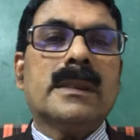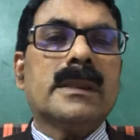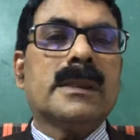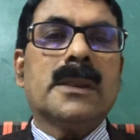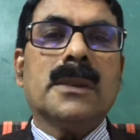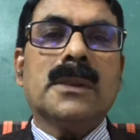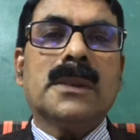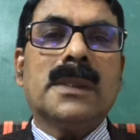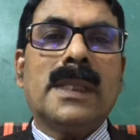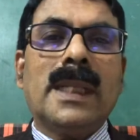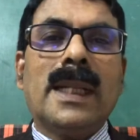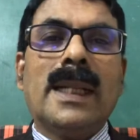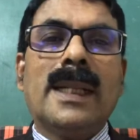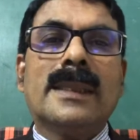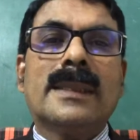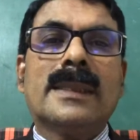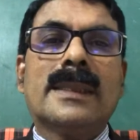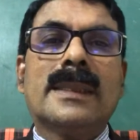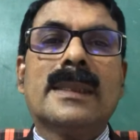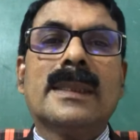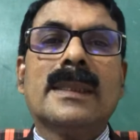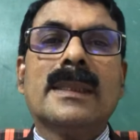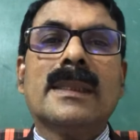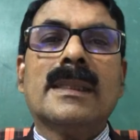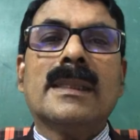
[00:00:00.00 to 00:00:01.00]
So
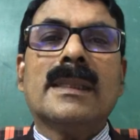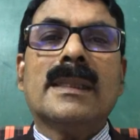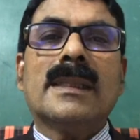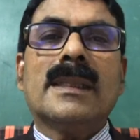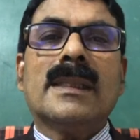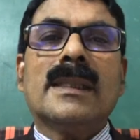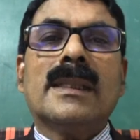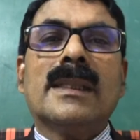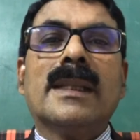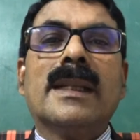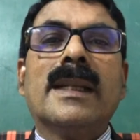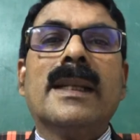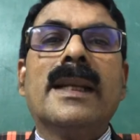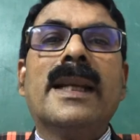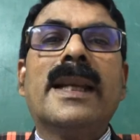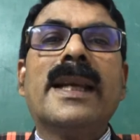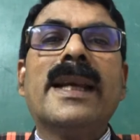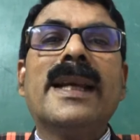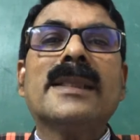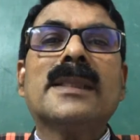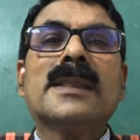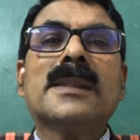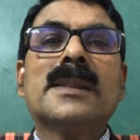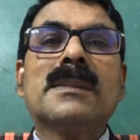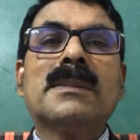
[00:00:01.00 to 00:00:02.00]
thus it
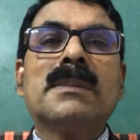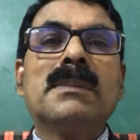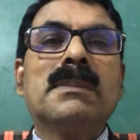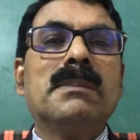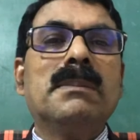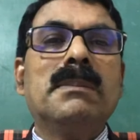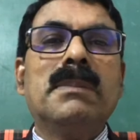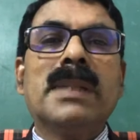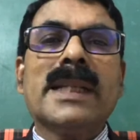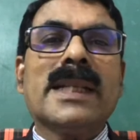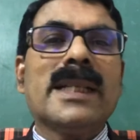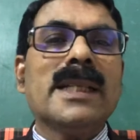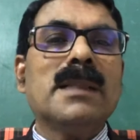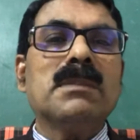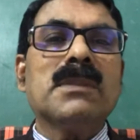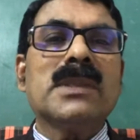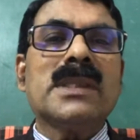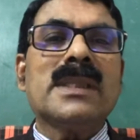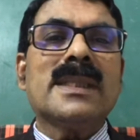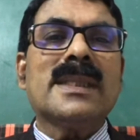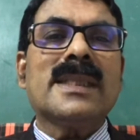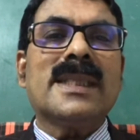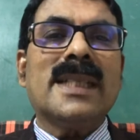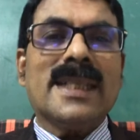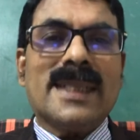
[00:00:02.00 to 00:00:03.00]
has become
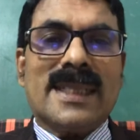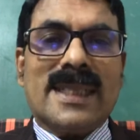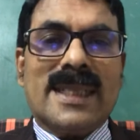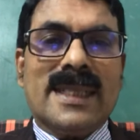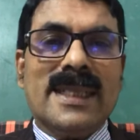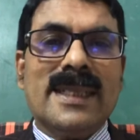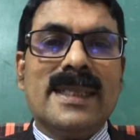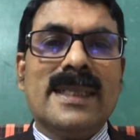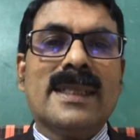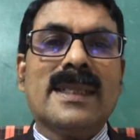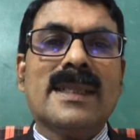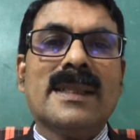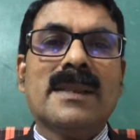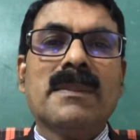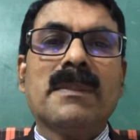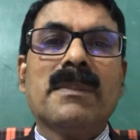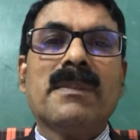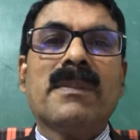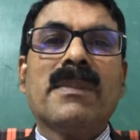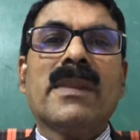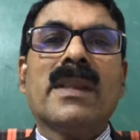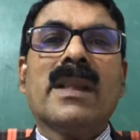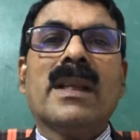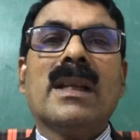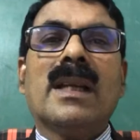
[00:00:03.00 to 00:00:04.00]
certain,
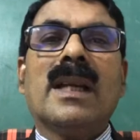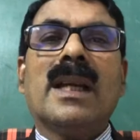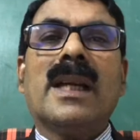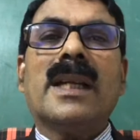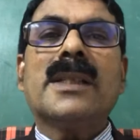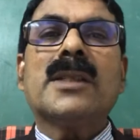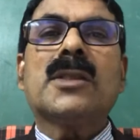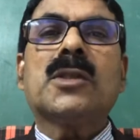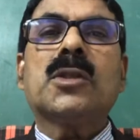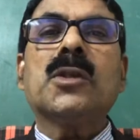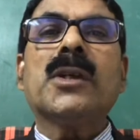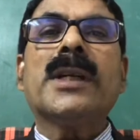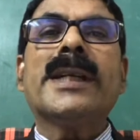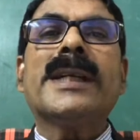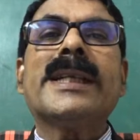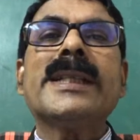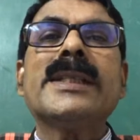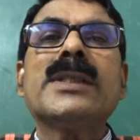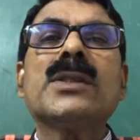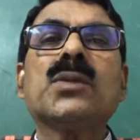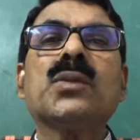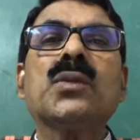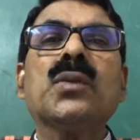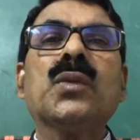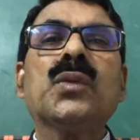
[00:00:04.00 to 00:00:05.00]
and so it
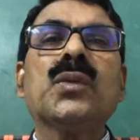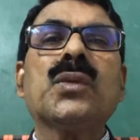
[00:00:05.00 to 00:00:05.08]
is